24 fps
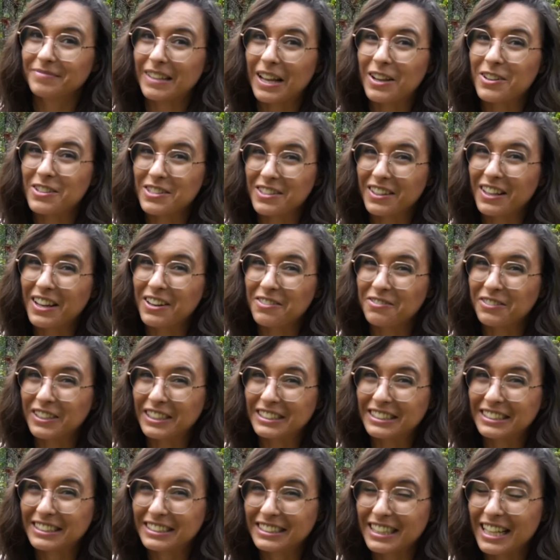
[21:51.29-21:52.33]
it was a lot of
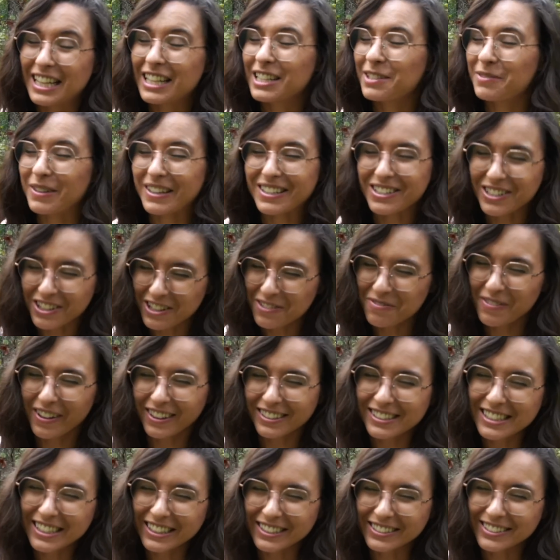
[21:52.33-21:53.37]
fun. Especially
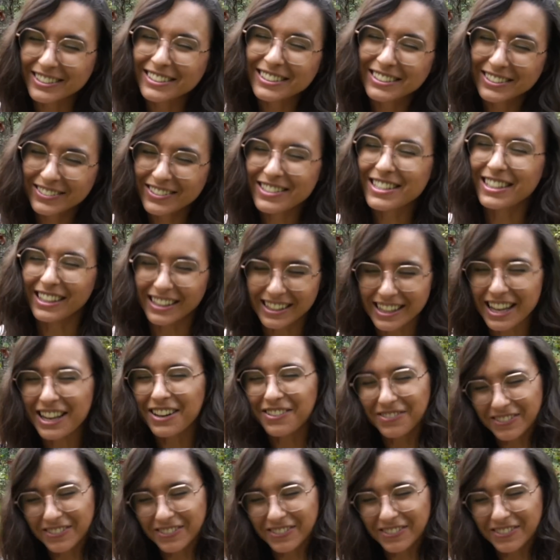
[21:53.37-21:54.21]
book two, it was a lot of